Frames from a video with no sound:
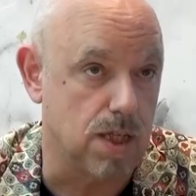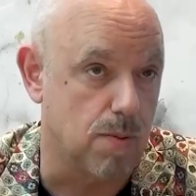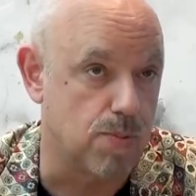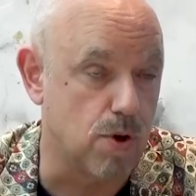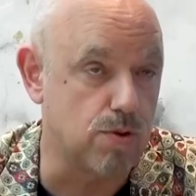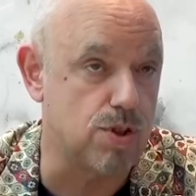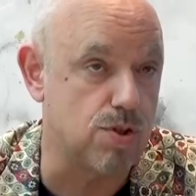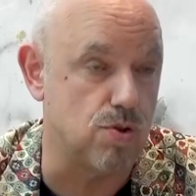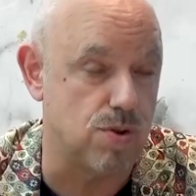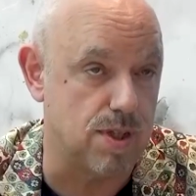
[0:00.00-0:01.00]

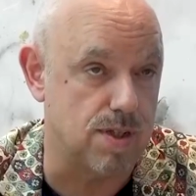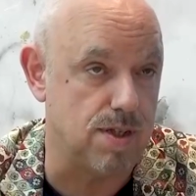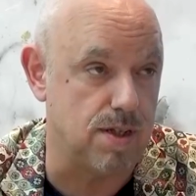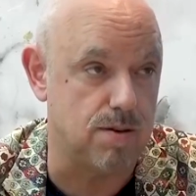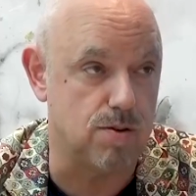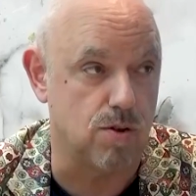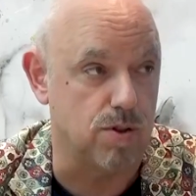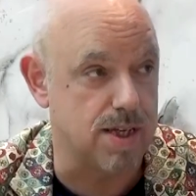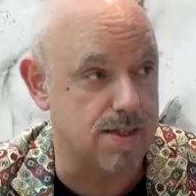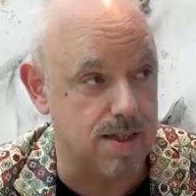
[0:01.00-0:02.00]
approaches to succeed. So
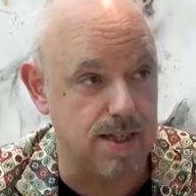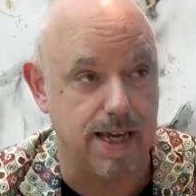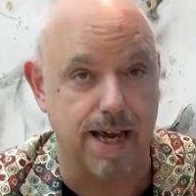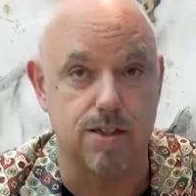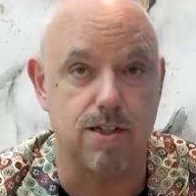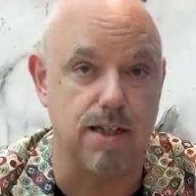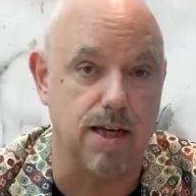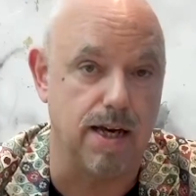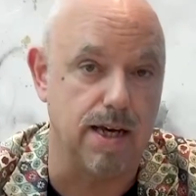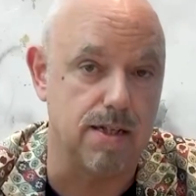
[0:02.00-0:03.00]
yesterday, actually,
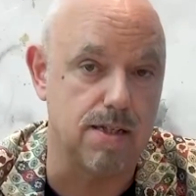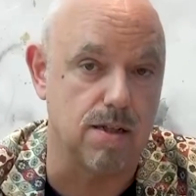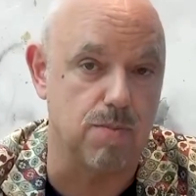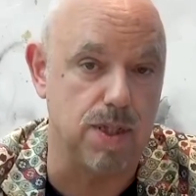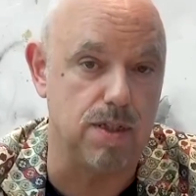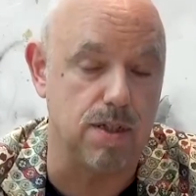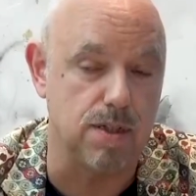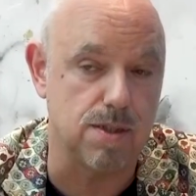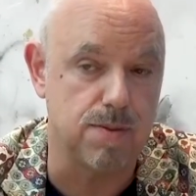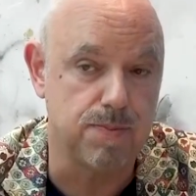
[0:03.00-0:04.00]
I had some
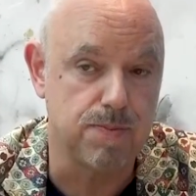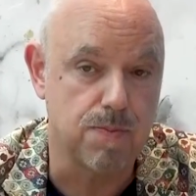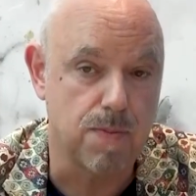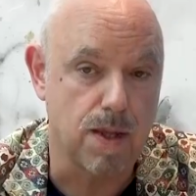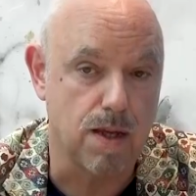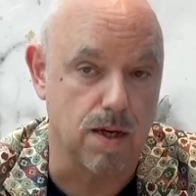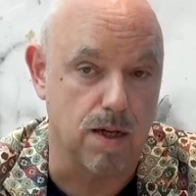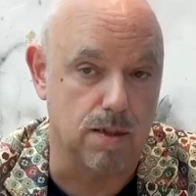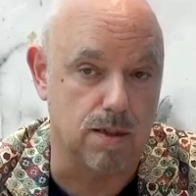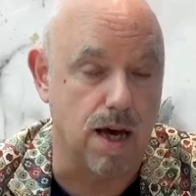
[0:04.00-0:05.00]
meetings
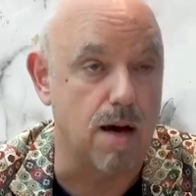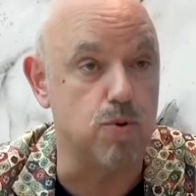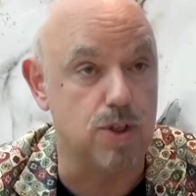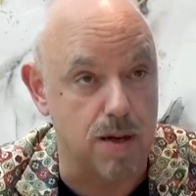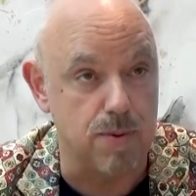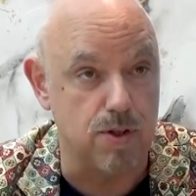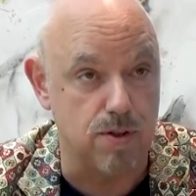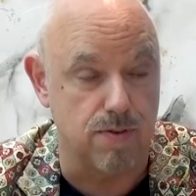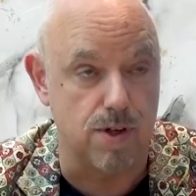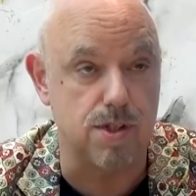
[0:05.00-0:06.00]
at Abu Dhabi
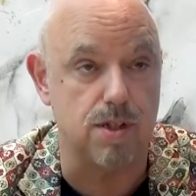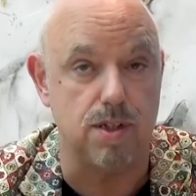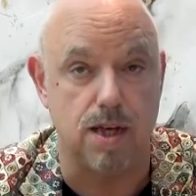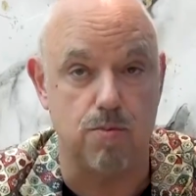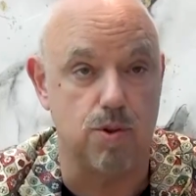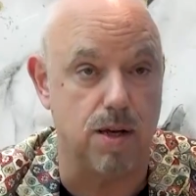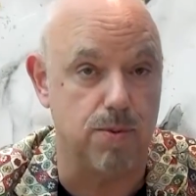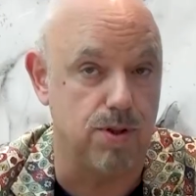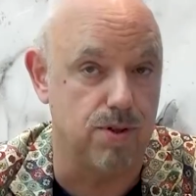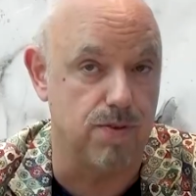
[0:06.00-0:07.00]
University. Abu
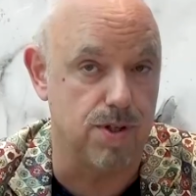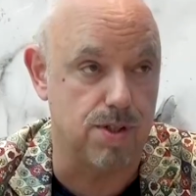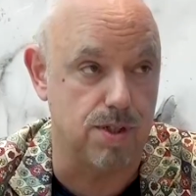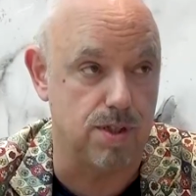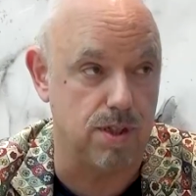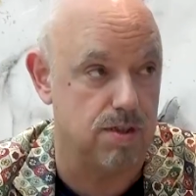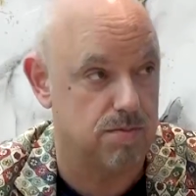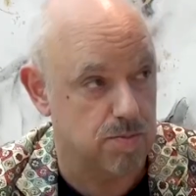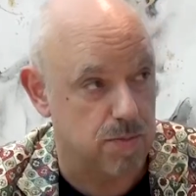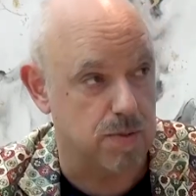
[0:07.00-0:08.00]
Dhabi University,
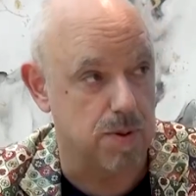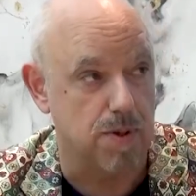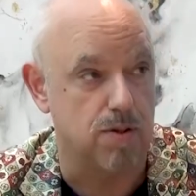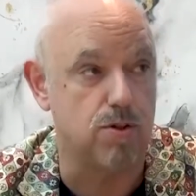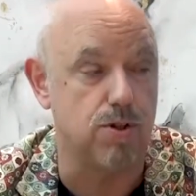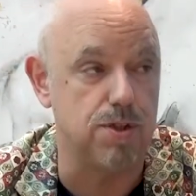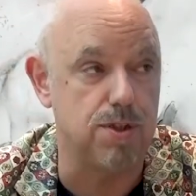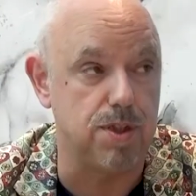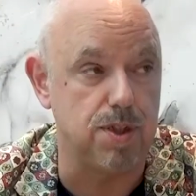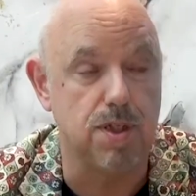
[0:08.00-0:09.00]
maybe about
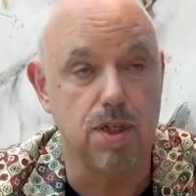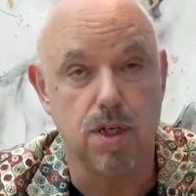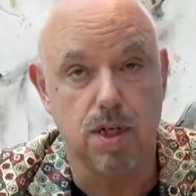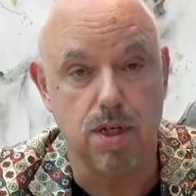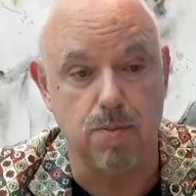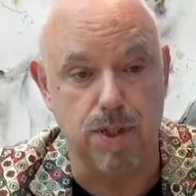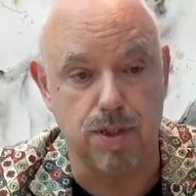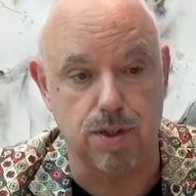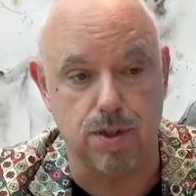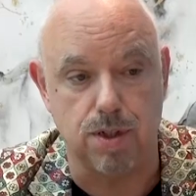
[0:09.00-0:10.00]
30
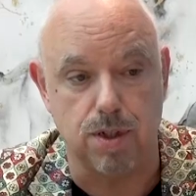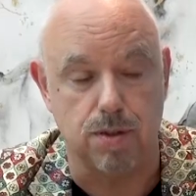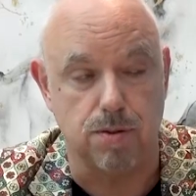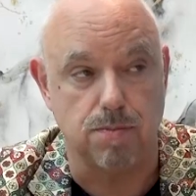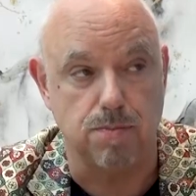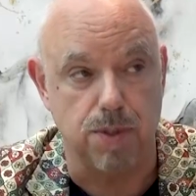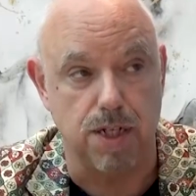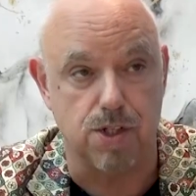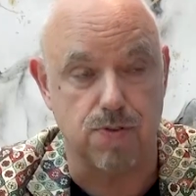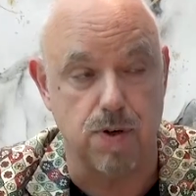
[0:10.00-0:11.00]

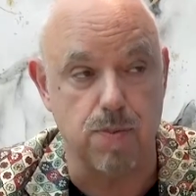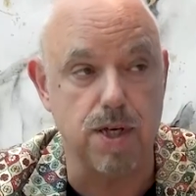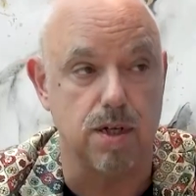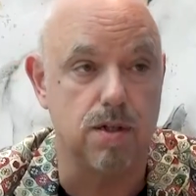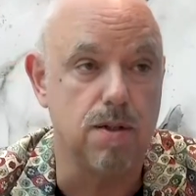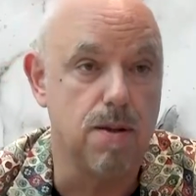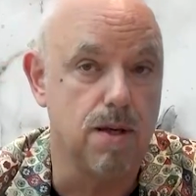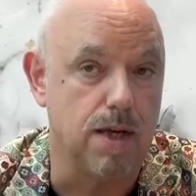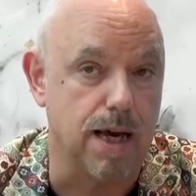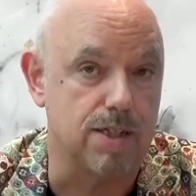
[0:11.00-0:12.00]
minutes from here,
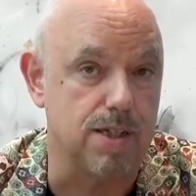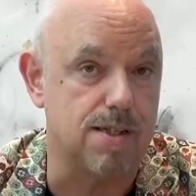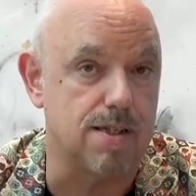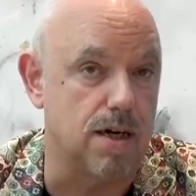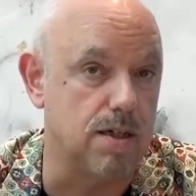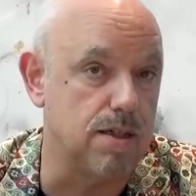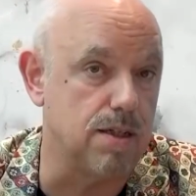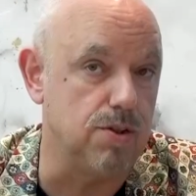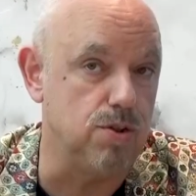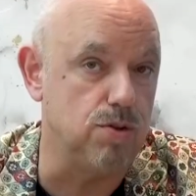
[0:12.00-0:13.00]
actually started
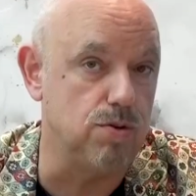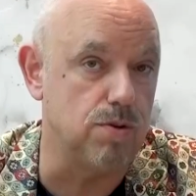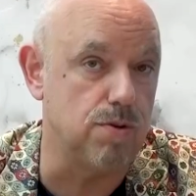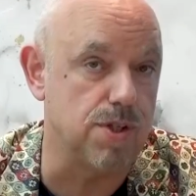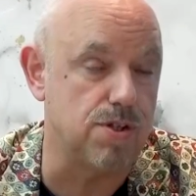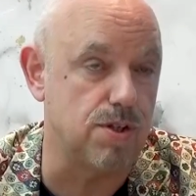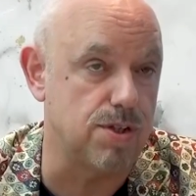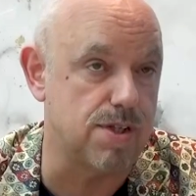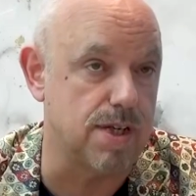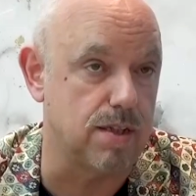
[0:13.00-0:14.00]
a new
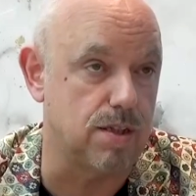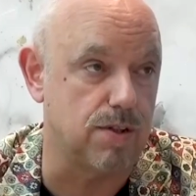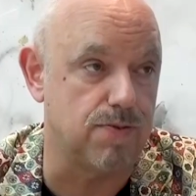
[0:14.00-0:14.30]
research center